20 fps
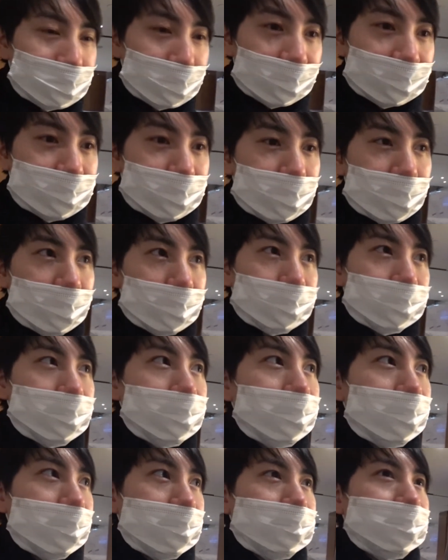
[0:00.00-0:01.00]
restaurant
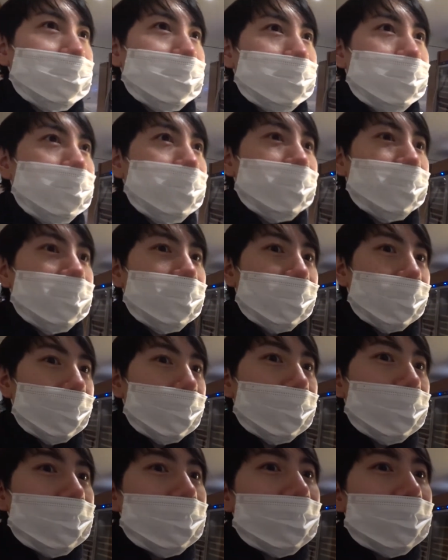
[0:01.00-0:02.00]
that's
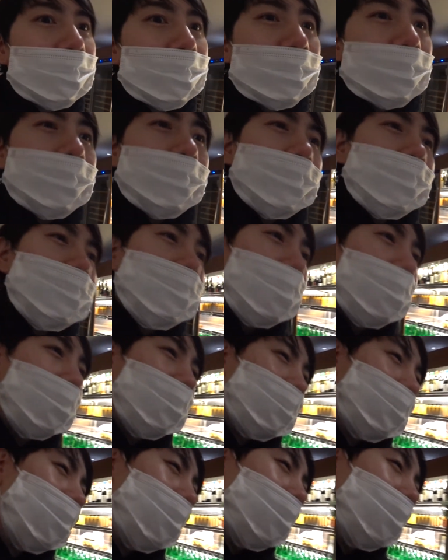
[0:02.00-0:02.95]
here. So it's